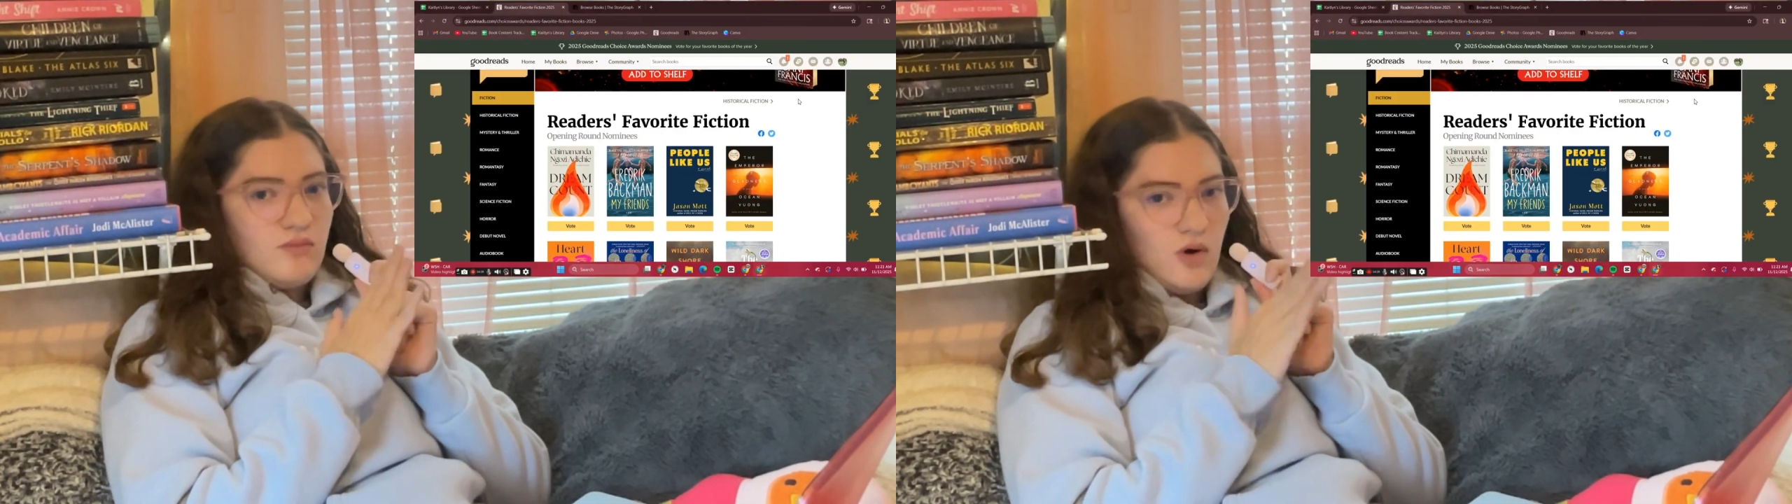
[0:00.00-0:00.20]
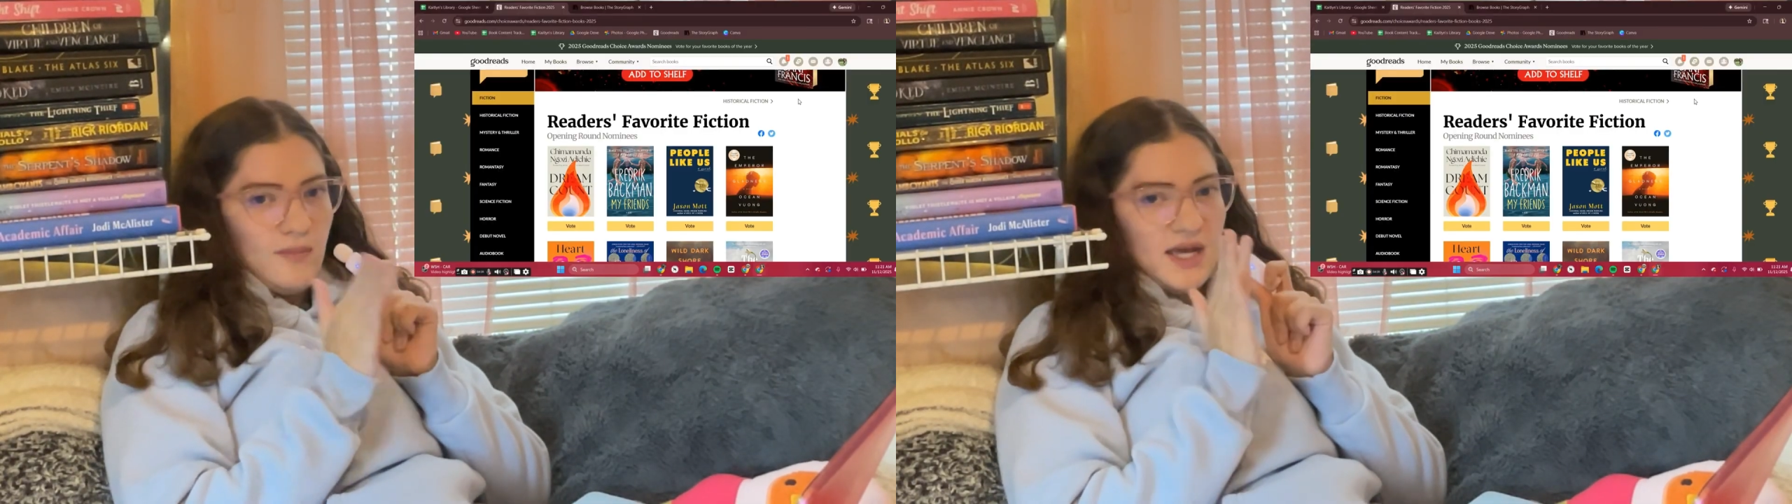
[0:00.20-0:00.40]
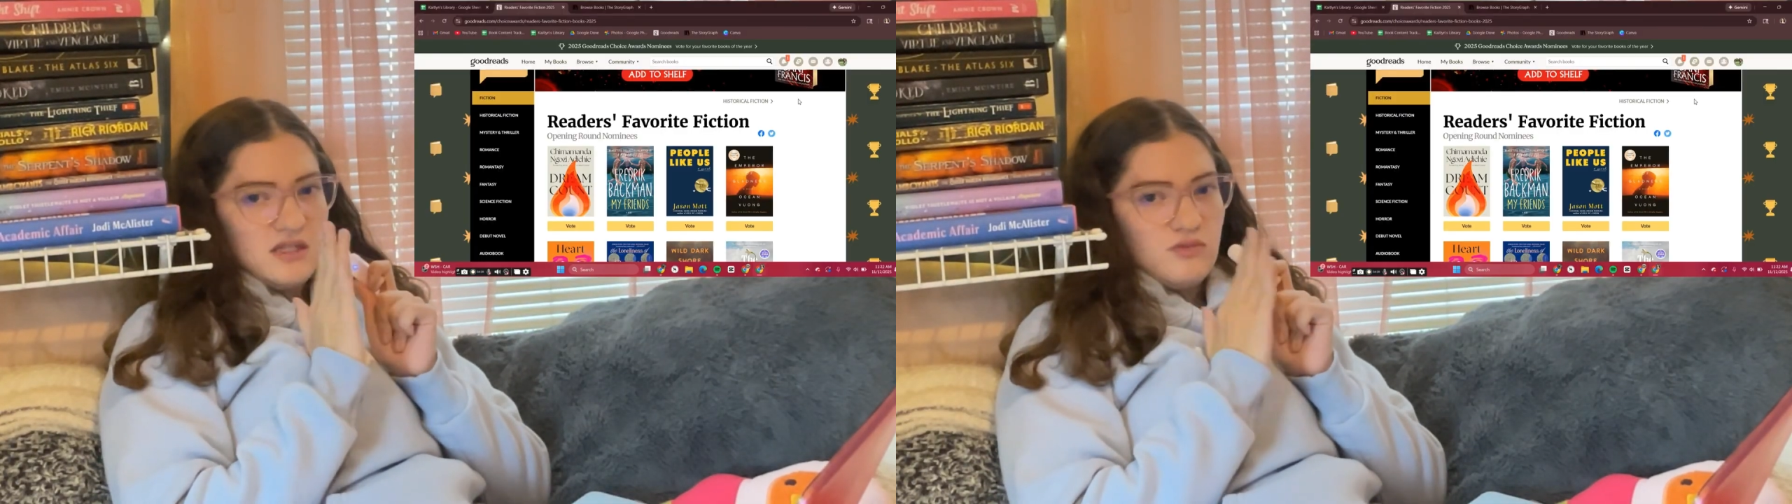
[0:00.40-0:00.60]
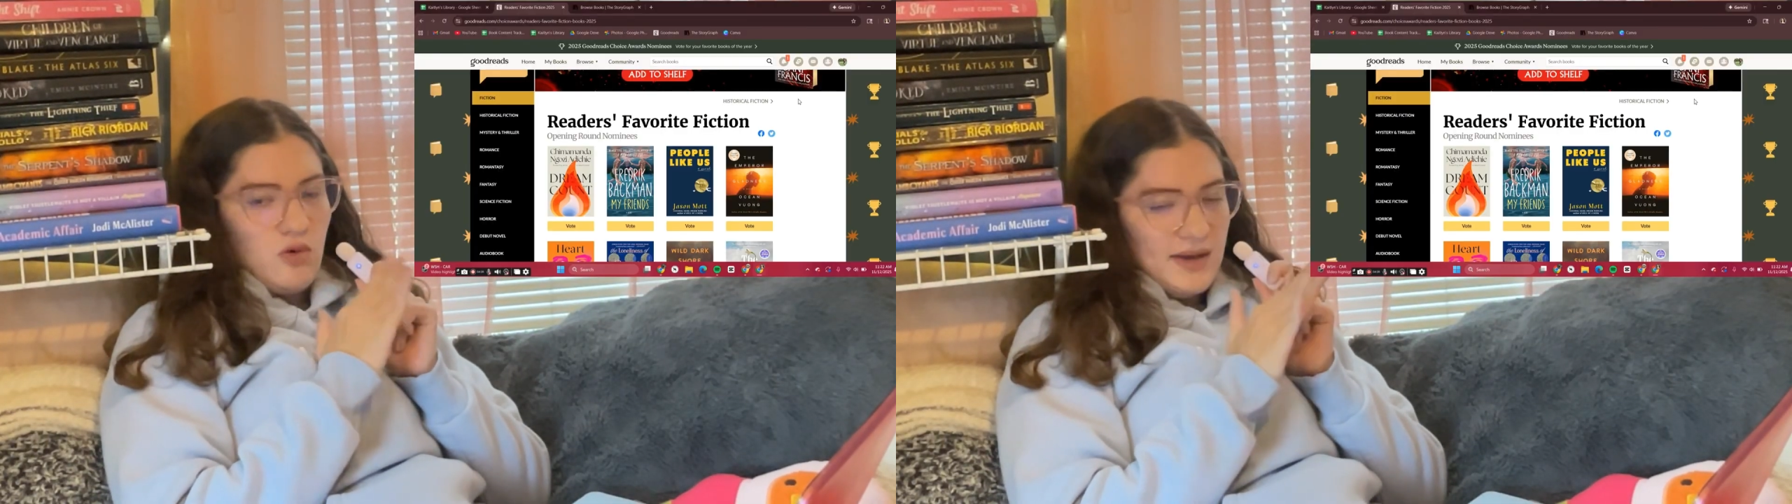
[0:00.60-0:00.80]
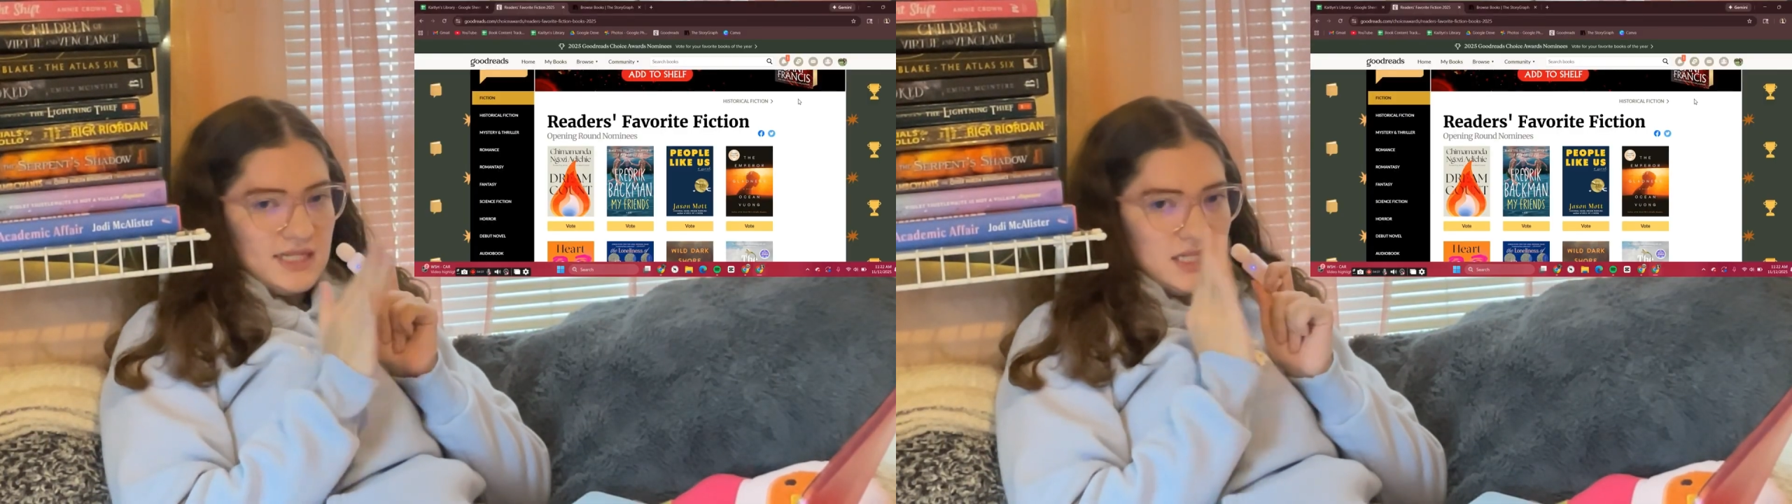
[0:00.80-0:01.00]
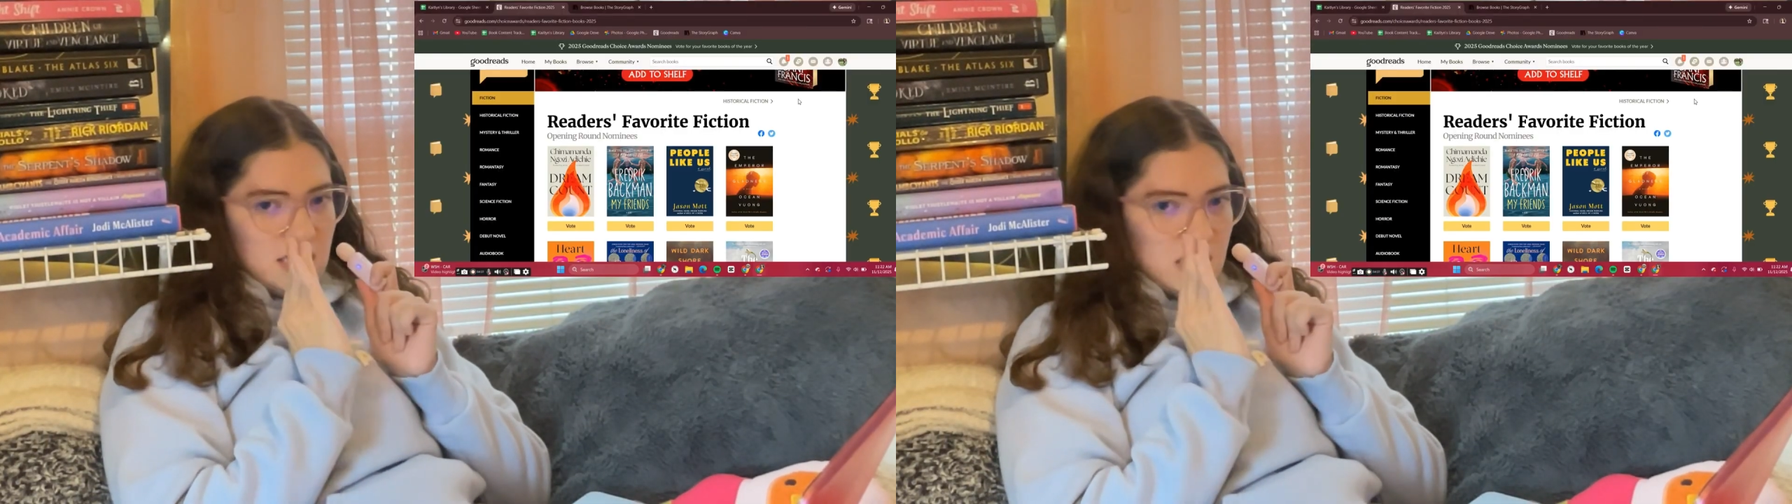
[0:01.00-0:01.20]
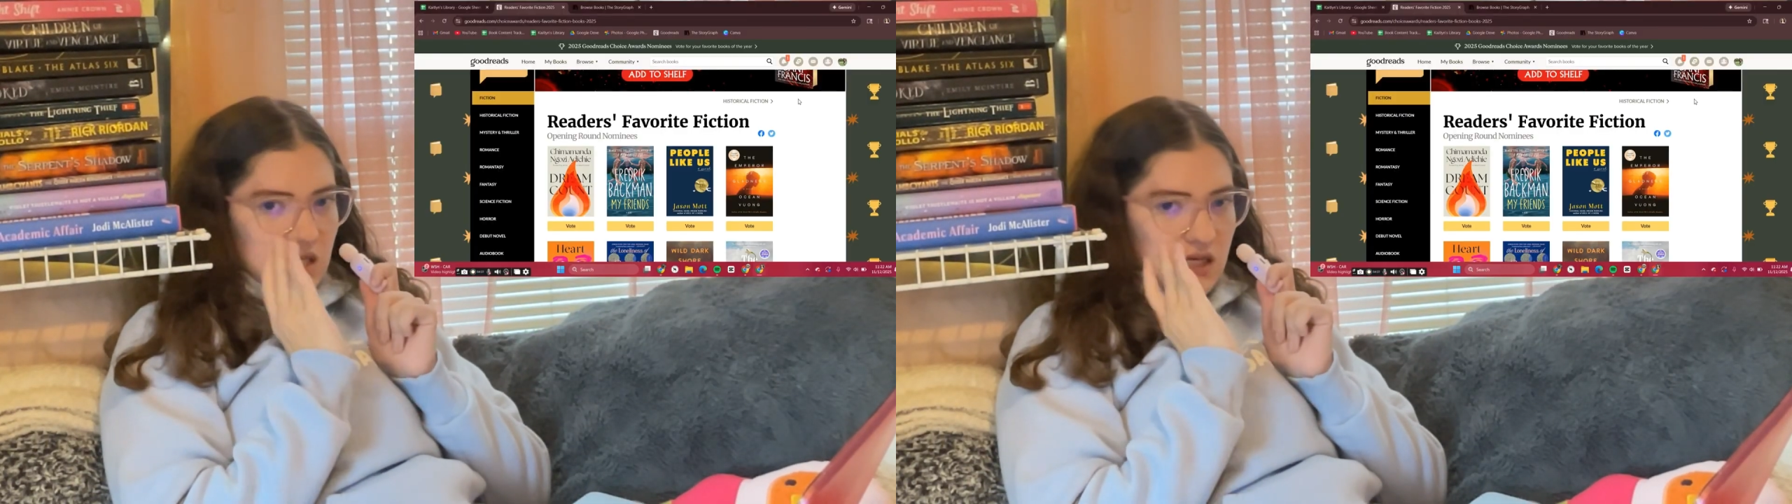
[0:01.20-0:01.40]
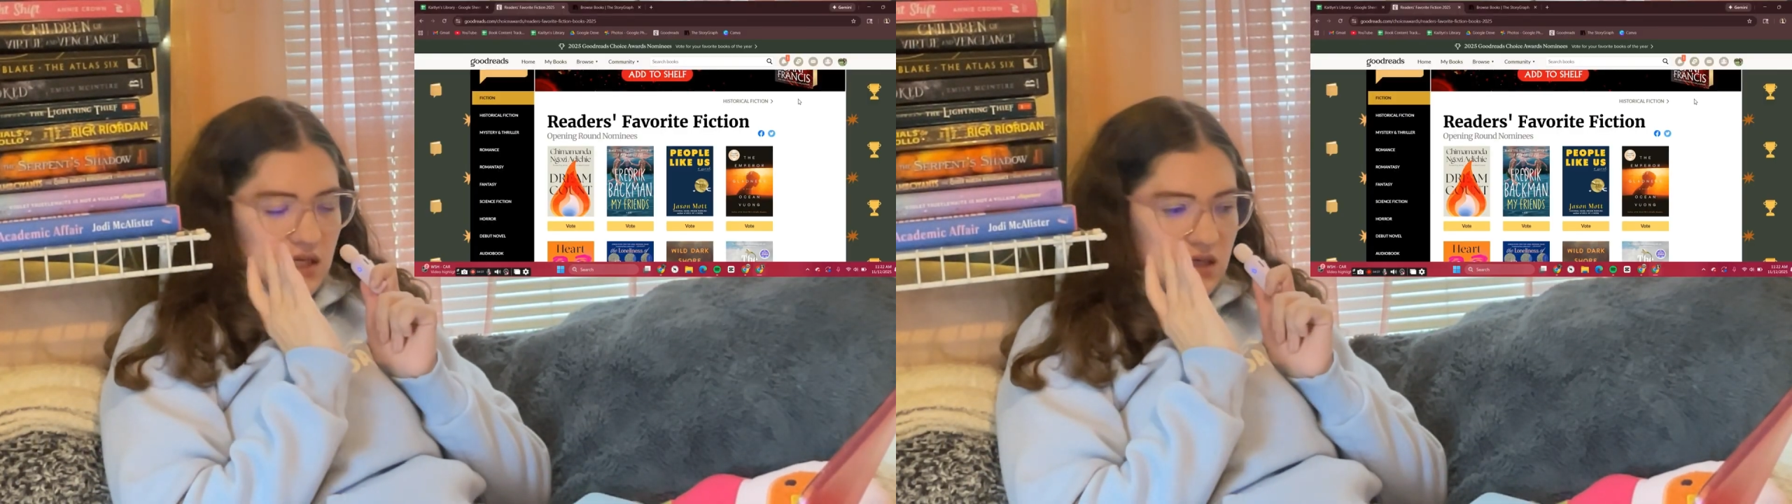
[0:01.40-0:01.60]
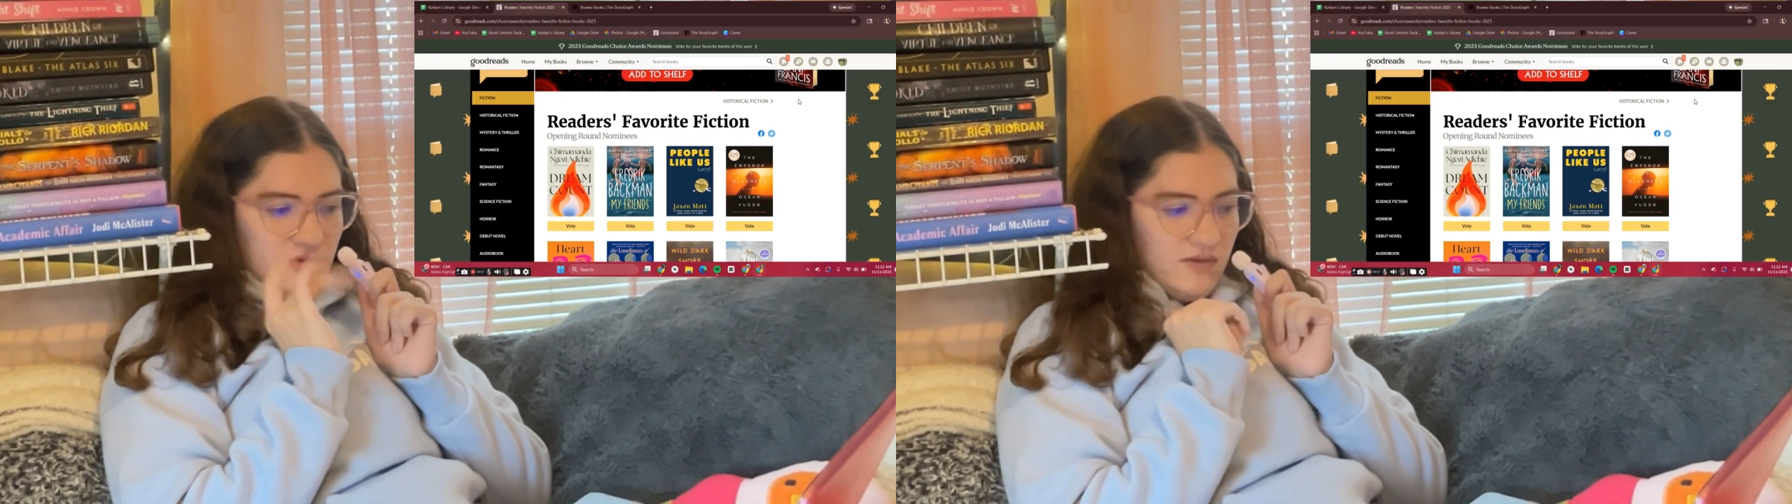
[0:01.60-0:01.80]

romantasy